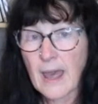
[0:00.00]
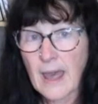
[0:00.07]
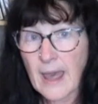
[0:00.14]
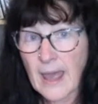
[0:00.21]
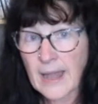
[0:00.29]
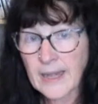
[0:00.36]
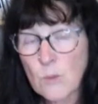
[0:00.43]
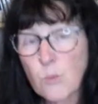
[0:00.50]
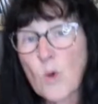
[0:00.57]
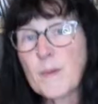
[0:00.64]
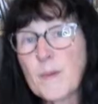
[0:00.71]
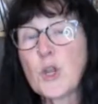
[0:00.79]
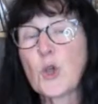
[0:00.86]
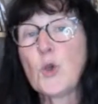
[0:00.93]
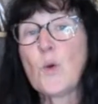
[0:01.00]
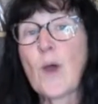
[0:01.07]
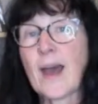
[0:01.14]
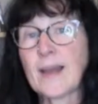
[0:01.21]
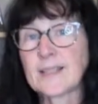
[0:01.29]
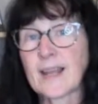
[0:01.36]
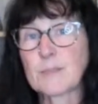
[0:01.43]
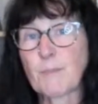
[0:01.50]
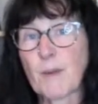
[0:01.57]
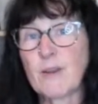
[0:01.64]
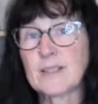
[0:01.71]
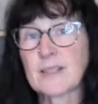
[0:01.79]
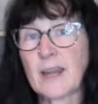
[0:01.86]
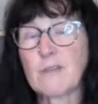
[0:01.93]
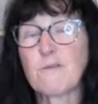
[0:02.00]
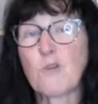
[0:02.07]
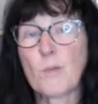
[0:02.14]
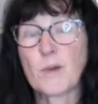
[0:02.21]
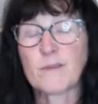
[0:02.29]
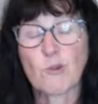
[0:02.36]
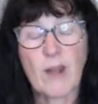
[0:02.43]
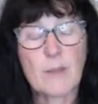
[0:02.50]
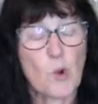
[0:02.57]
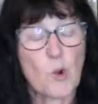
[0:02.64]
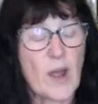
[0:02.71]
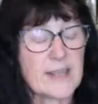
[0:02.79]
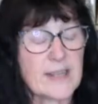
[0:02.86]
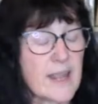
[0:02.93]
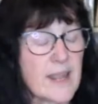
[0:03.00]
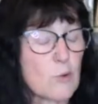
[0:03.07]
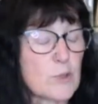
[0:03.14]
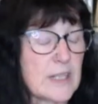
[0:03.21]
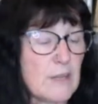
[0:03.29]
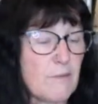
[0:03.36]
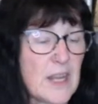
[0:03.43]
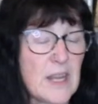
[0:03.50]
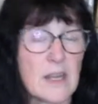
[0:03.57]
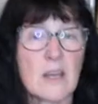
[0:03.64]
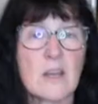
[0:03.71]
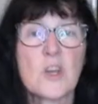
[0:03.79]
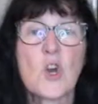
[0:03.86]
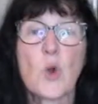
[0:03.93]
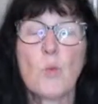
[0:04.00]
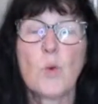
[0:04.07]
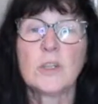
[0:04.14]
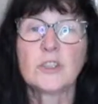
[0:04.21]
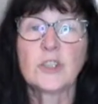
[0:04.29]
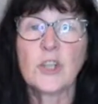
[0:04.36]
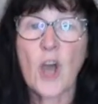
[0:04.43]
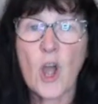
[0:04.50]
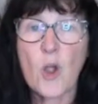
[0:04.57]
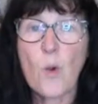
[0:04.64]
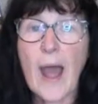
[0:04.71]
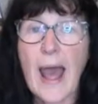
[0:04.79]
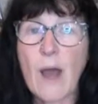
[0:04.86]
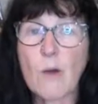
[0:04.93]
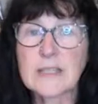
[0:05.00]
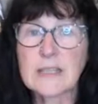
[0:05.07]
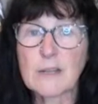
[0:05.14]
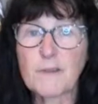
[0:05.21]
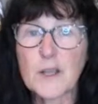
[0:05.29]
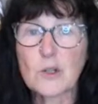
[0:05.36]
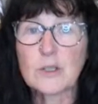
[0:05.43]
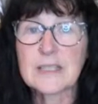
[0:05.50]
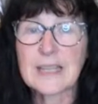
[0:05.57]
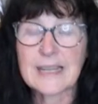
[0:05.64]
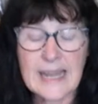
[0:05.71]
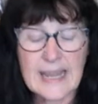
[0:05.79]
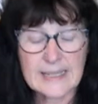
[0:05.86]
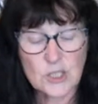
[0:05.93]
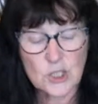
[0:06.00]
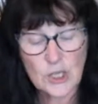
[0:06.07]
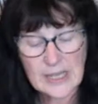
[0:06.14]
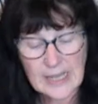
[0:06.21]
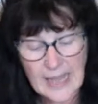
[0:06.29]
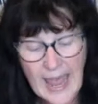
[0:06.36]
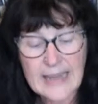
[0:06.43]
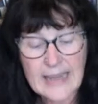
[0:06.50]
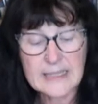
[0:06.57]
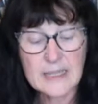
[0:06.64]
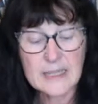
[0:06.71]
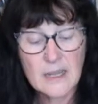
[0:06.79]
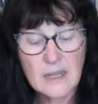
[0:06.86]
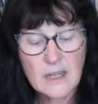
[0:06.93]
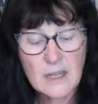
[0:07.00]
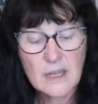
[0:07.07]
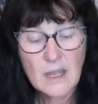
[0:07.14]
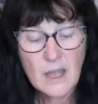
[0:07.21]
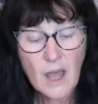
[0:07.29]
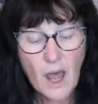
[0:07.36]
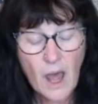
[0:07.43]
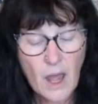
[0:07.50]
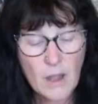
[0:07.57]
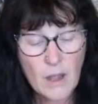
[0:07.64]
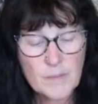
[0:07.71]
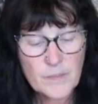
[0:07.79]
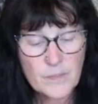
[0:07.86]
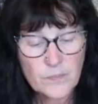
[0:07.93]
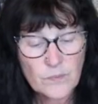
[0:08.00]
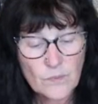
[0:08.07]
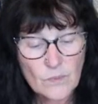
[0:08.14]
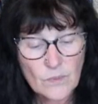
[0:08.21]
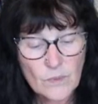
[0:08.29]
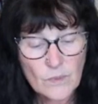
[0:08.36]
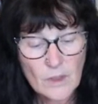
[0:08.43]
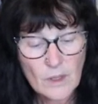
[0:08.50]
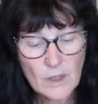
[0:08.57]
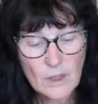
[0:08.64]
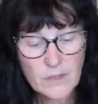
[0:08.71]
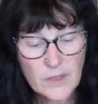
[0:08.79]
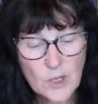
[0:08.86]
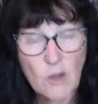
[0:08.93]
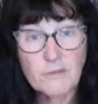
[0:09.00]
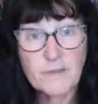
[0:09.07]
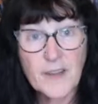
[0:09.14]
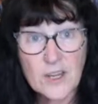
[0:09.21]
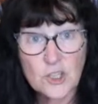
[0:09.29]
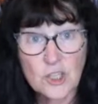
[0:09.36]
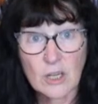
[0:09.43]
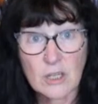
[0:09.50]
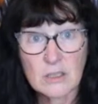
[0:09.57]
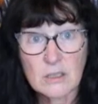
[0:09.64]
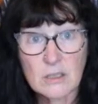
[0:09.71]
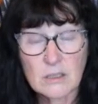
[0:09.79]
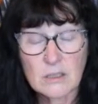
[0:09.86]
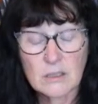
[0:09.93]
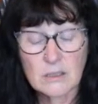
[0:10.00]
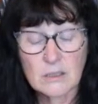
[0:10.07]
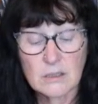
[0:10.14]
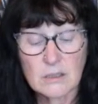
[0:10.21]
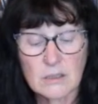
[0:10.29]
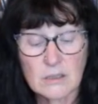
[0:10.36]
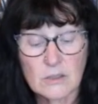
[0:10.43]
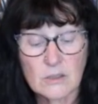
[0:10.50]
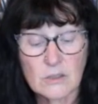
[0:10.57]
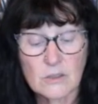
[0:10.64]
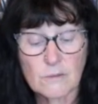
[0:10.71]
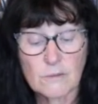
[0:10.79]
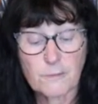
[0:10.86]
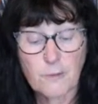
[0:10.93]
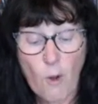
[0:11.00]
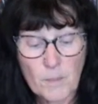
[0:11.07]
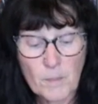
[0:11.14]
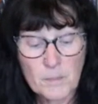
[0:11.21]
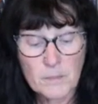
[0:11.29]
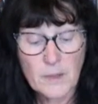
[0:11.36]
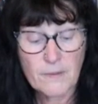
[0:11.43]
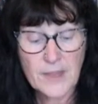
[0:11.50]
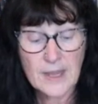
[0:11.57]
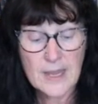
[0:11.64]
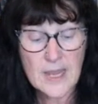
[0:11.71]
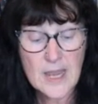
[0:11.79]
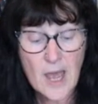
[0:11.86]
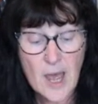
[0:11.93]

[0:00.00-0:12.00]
Any woman who has experienced any form of grape or SA or DV will know how difficult it is to get the conviction from the